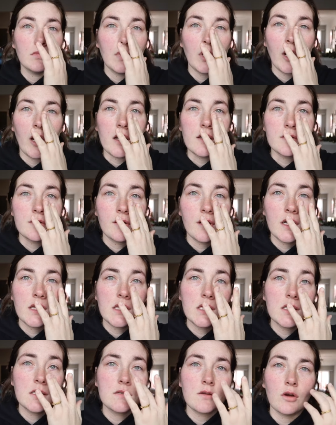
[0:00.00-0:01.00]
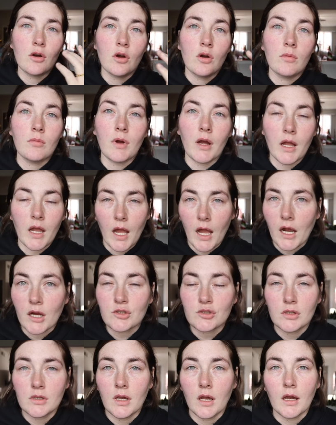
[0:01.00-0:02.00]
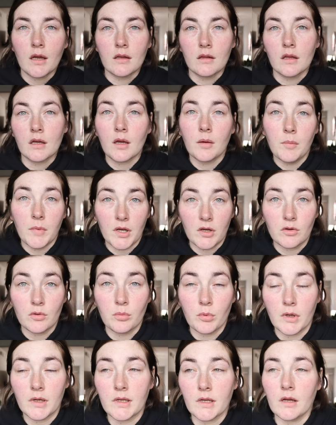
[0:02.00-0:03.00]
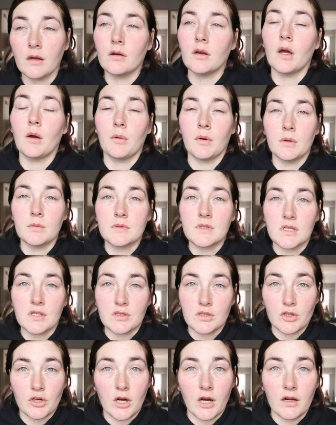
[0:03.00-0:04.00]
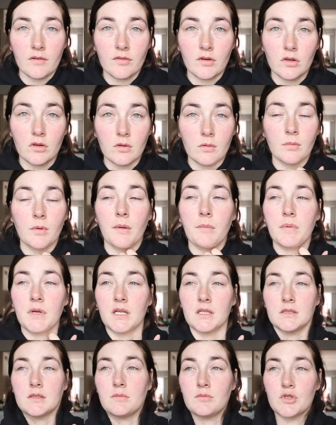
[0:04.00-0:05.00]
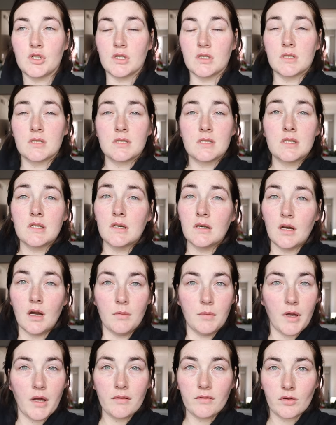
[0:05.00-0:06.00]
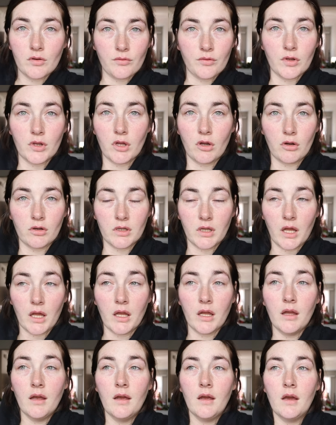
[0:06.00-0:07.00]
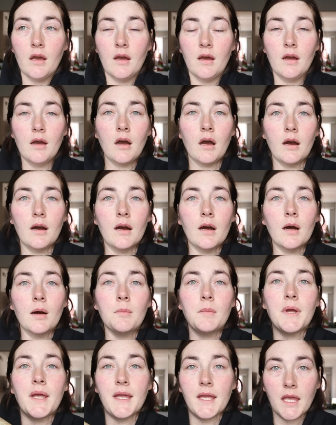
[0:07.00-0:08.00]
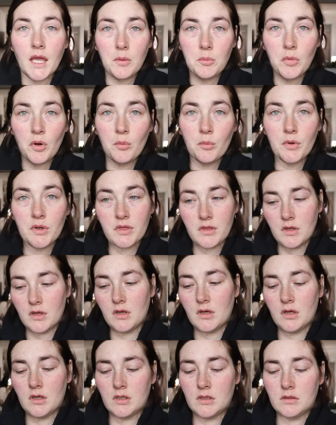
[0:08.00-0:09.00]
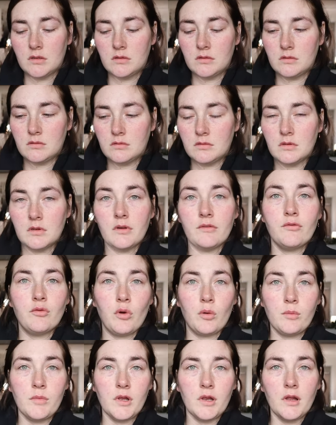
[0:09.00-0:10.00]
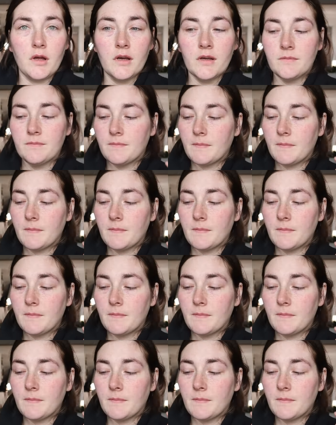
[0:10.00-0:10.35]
All Alright, so Anthony's home. I actually had like a mental breakdown. I went upstairs and cried for a little bit because I'm just, I'm having a really hard day. Um, he came home with the, the formula.